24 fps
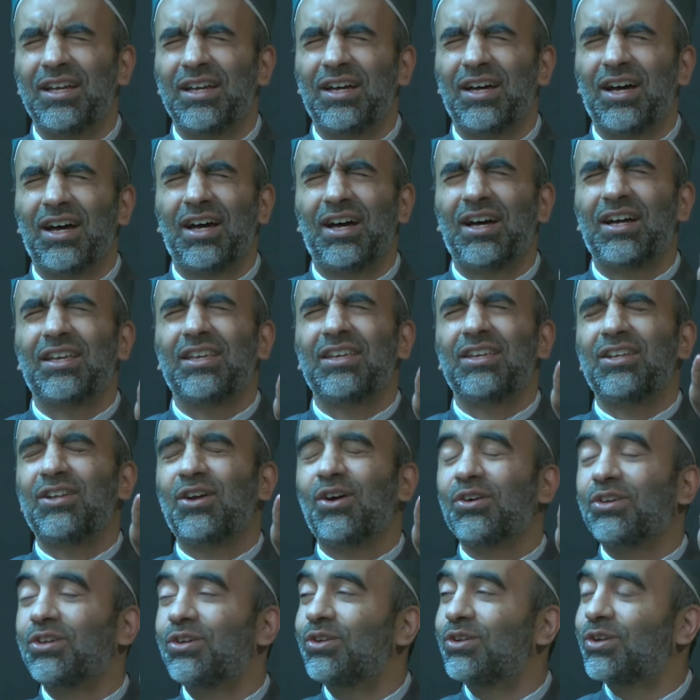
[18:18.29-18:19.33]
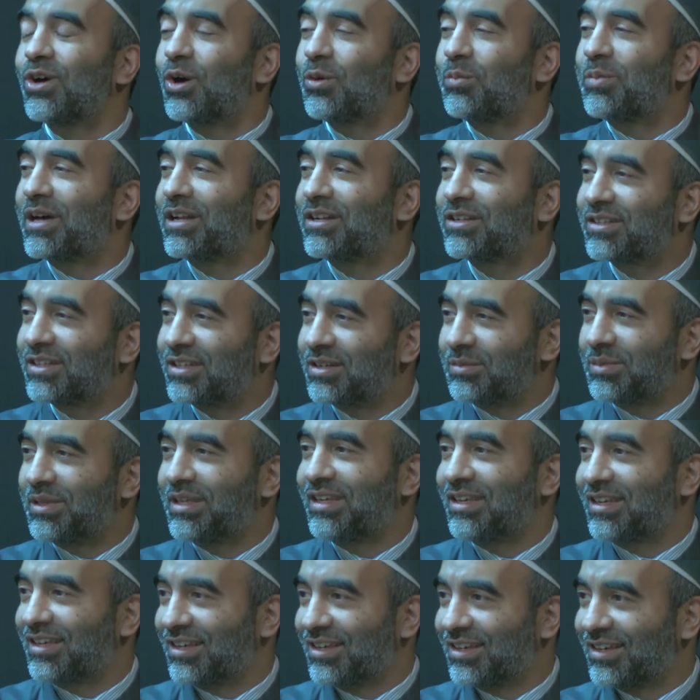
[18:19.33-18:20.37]
Uh, you know, you know better than
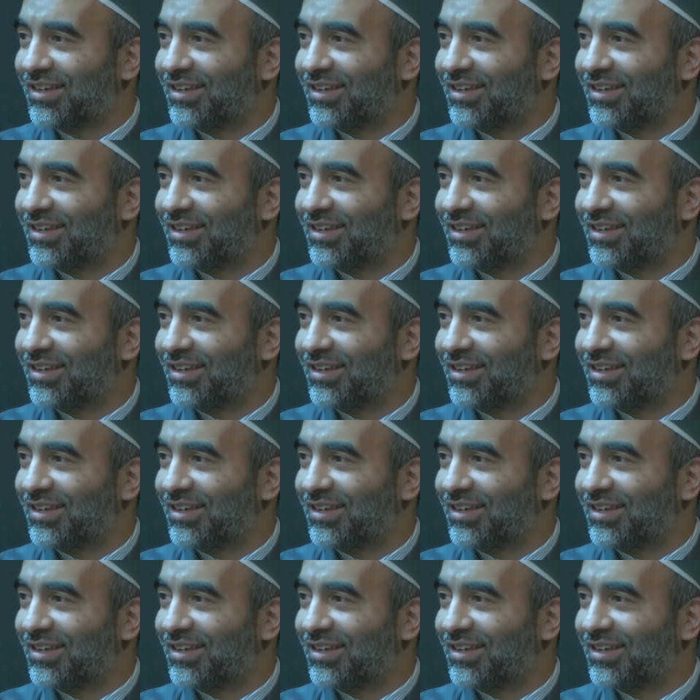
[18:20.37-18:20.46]
me.